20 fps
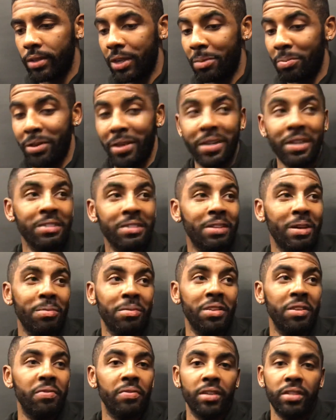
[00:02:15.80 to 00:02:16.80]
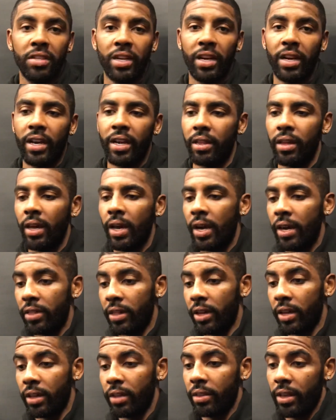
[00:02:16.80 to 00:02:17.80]
keep playing that type of defense. I, I,
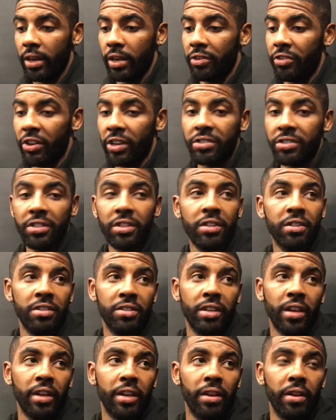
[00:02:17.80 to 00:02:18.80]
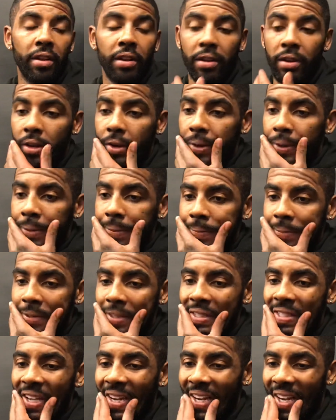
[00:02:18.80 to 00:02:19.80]
they they adjusted in the second um, in
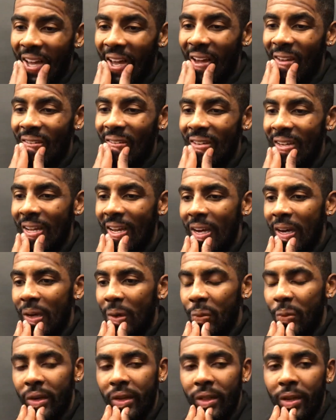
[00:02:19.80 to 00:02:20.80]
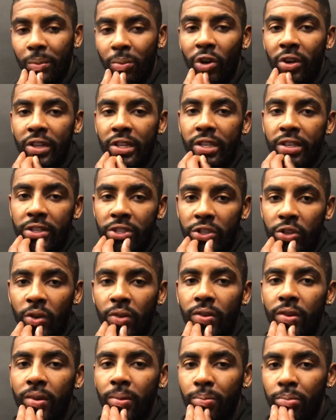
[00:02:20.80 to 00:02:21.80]
the second half where they brought Ilya
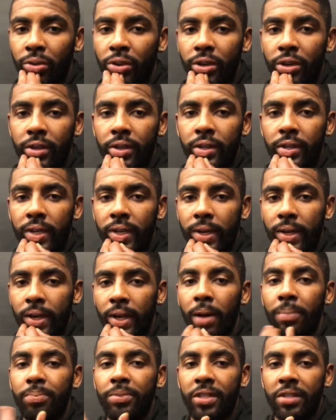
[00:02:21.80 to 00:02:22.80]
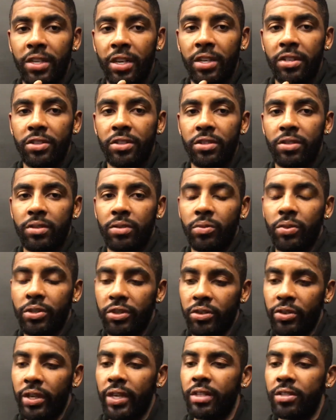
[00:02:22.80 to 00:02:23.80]
up, Brook uh, up to touch,
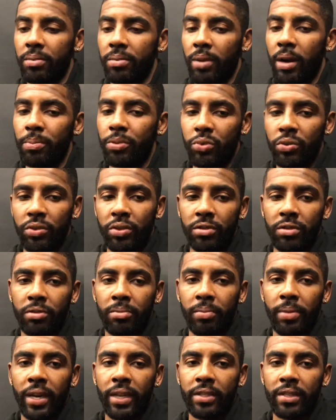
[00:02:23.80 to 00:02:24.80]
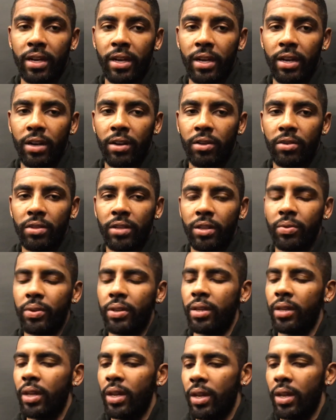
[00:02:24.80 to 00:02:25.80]
which created some opportunities on the backside. I don't think
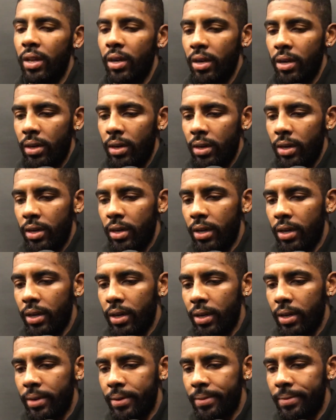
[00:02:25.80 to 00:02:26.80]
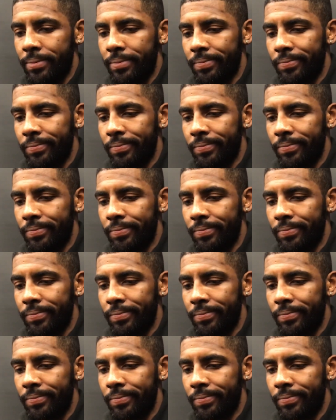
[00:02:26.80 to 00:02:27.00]
we uh,